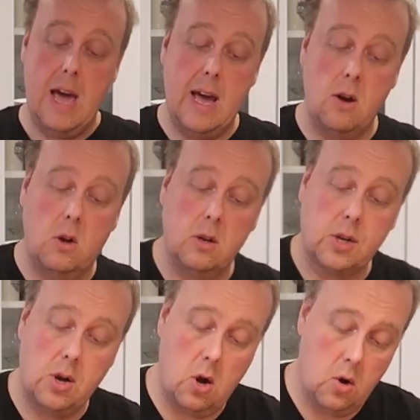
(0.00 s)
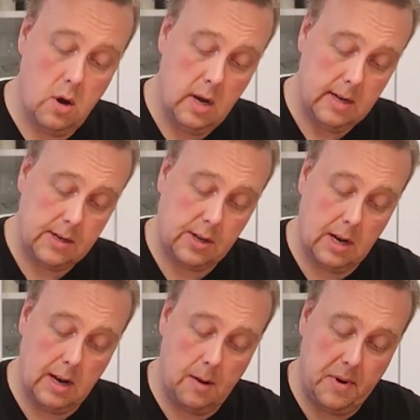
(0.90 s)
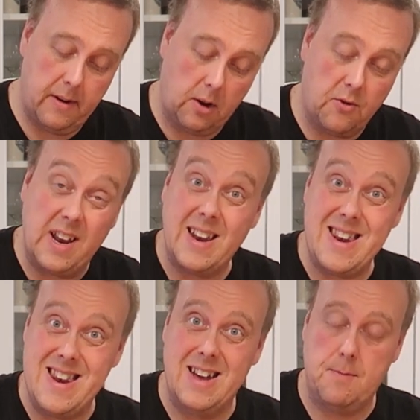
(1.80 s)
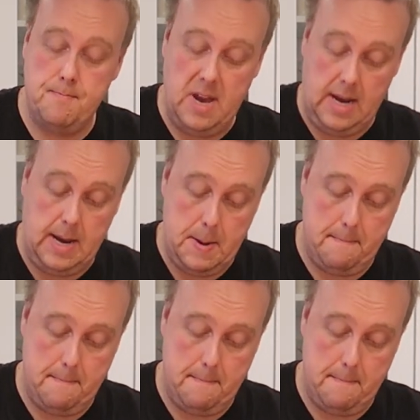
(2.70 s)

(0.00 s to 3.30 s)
And also a little bit of grated nutmeg.